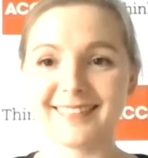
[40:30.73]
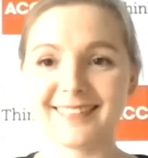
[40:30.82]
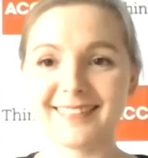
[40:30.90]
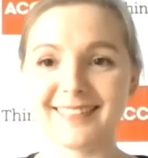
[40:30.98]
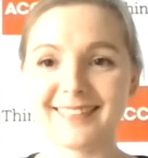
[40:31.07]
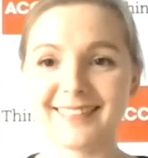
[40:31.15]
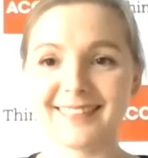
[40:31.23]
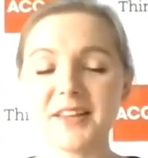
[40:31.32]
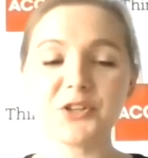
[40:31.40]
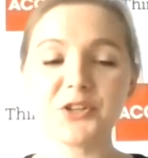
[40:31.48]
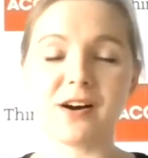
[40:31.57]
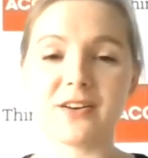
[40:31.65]
Yes,
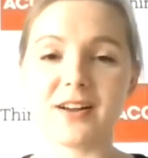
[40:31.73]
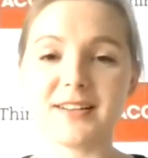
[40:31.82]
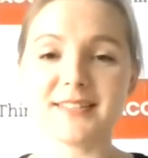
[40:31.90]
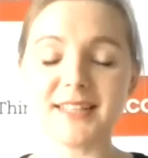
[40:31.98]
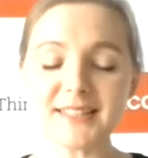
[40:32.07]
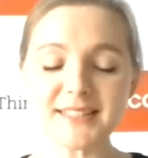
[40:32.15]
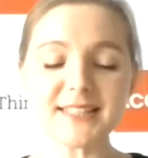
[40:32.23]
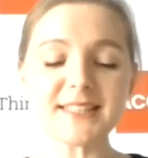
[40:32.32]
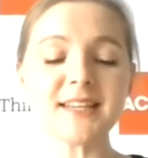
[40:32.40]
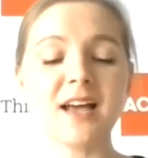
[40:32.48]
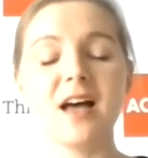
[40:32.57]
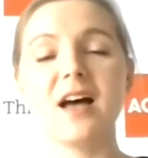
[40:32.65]
thank you, Aras.
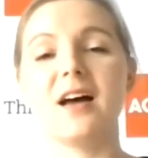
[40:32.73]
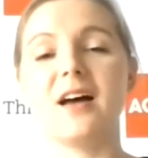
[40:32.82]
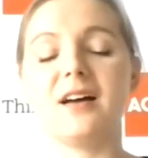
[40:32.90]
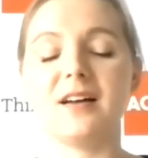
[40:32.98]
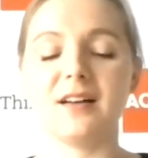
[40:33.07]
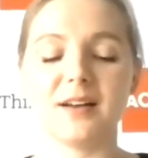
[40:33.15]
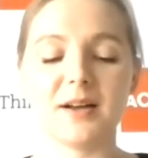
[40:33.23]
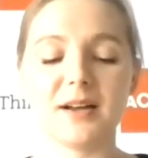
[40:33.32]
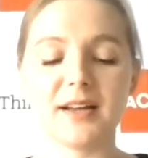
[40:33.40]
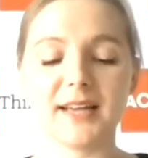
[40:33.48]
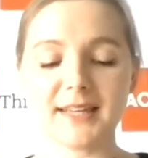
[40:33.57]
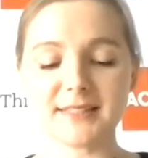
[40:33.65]
Indeed,
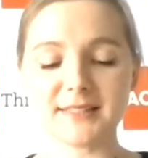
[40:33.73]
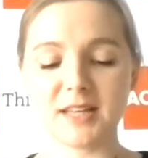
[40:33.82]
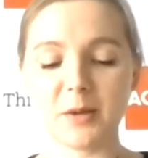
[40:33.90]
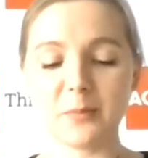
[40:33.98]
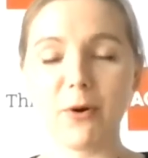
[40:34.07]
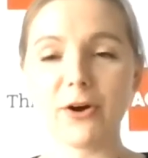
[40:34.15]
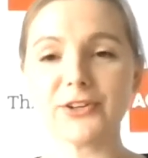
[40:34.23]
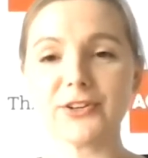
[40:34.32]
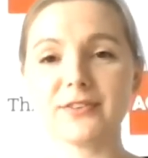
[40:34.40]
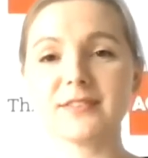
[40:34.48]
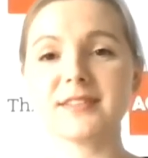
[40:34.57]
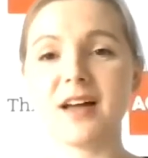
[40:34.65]
ACCA
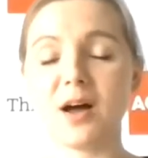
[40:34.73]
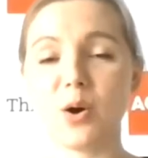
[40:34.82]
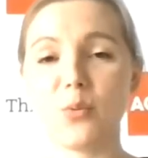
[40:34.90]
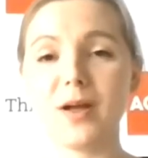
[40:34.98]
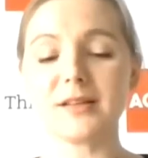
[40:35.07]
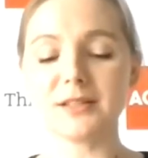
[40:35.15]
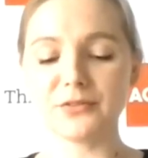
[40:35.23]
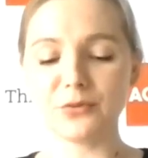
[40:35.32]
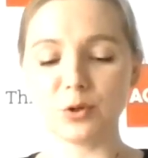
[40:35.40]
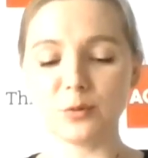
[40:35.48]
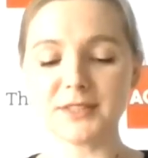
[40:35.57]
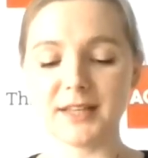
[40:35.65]
partners are well
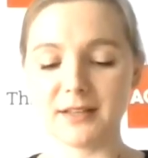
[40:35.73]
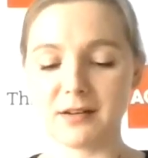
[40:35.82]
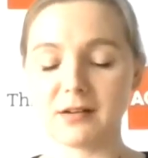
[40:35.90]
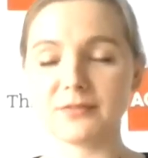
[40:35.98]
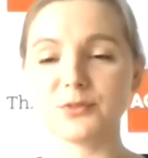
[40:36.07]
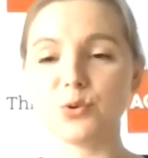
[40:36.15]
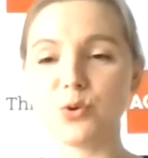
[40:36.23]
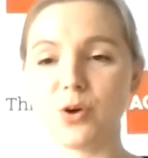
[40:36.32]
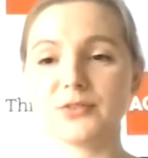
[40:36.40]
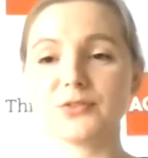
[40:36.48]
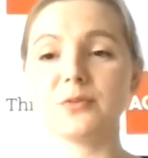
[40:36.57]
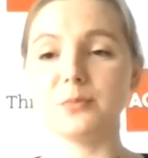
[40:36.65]
informed enough to
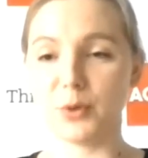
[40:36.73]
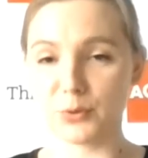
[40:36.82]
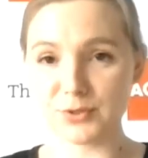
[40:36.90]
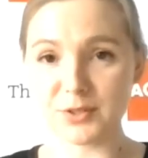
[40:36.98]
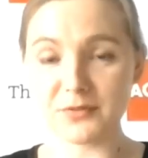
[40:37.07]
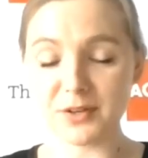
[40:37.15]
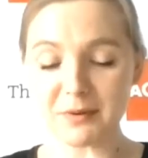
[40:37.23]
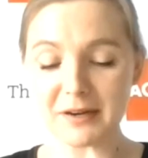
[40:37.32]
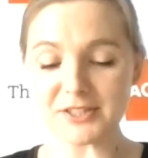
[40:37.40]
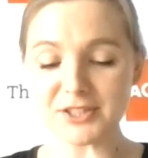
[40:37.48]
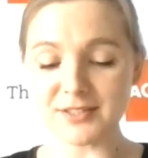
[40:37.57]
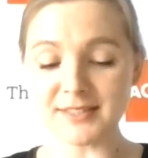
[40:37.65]
answer most of the
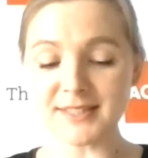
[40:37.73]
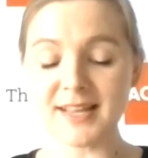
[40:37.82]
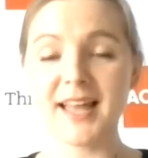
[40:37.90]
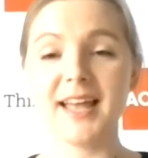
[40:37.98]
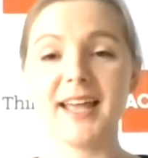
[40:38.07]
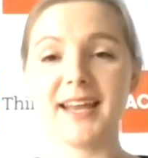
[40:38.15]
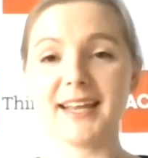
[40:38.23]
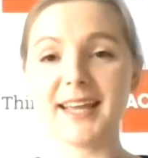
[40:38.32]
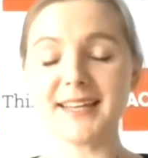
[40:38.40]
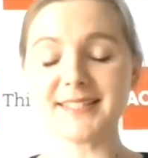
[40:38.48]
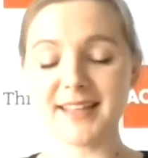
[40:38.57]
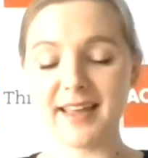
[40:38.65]
questions. In
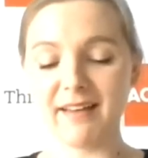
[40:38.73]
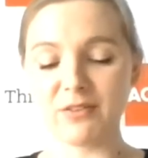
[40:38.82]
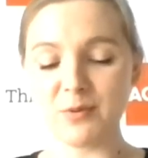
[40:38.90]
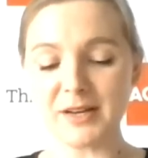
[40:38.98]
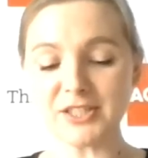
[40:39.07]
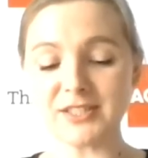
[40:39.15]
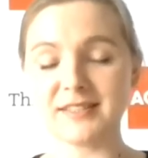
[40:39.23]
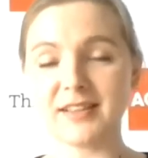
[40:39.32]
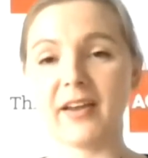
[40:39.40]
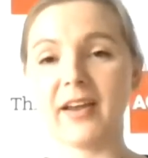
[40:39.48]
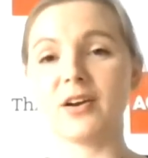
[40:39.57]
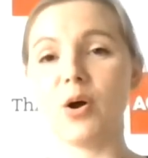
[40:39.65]
case they have questions,
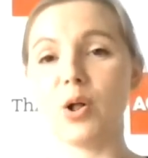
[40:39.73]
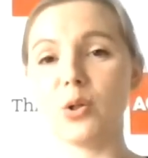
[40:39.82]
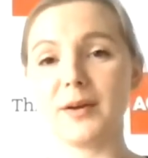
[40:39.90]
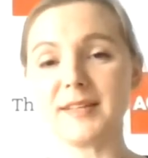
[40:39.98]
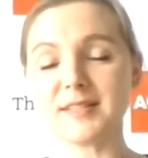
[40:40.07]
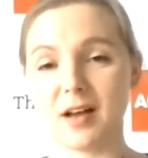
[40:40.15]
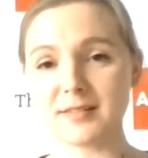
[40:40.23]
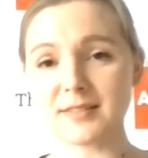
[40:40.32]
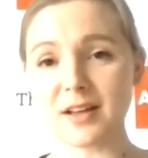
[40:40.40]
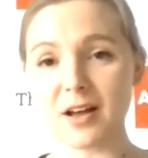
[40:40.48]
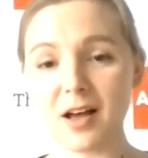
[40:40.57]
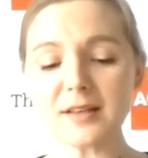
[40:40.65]
they can always ask
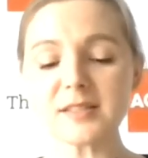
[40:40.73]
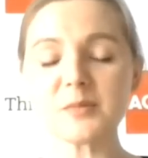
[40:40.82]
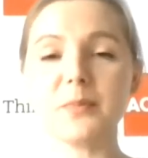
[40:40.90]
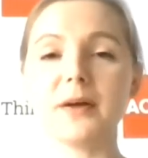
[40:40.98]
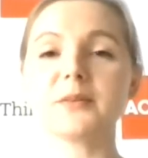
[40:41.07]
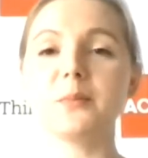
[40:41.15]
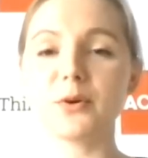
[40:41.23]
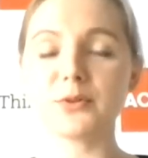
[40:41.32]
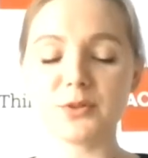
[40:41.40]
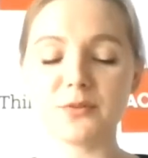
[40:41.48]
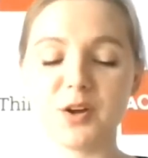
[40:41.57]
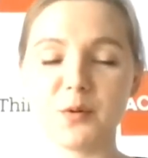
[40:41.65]
us, but
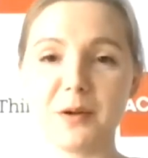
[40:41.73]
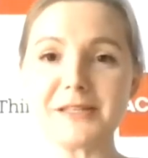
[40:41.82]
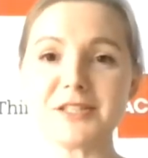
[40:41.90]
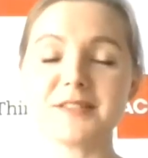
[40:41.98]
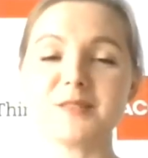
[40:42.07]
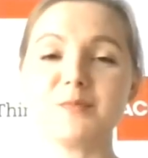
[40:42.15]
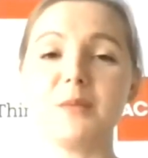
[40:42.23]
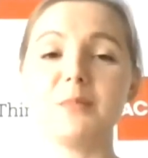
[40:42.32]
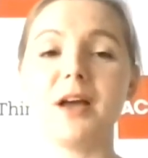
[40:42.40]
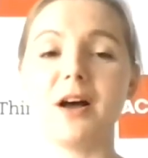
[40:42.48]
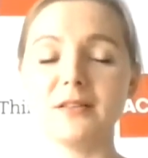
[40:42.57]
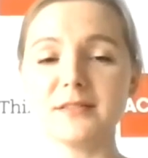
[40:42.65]
most of the questions may
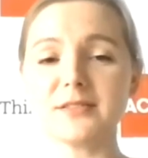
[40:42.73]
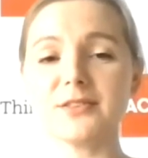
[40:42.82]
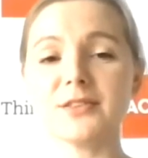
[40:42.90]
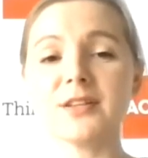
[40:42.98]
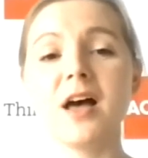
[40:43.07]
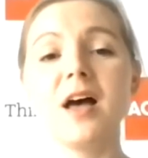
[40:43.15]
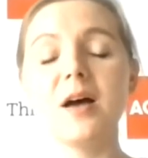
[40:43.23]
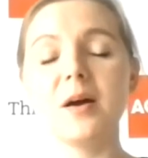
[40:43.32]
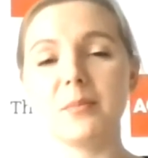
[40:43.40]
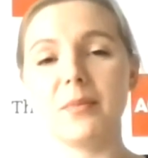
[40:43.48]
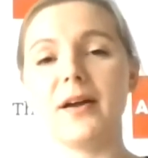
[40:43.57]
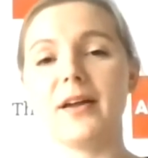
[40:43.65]
be answered
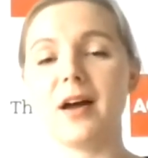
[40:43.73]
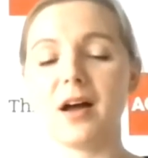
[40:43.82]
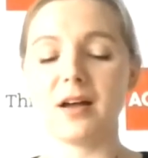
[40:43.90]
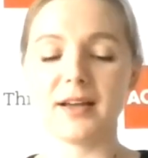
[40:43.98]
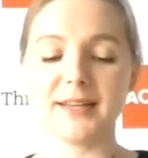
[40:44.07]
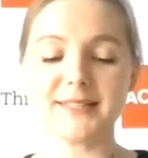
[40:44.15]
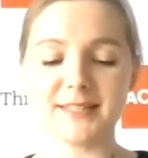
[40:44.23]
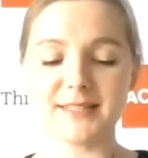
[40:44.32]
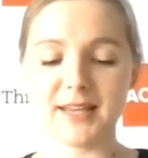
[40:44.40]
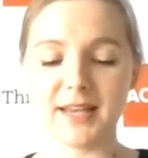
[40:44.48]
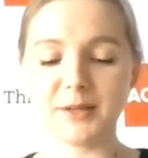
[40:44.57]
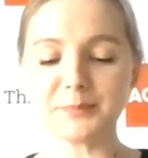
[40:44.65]
by our
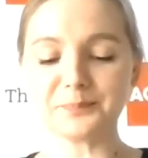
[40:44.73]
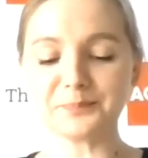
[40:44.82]
ACCA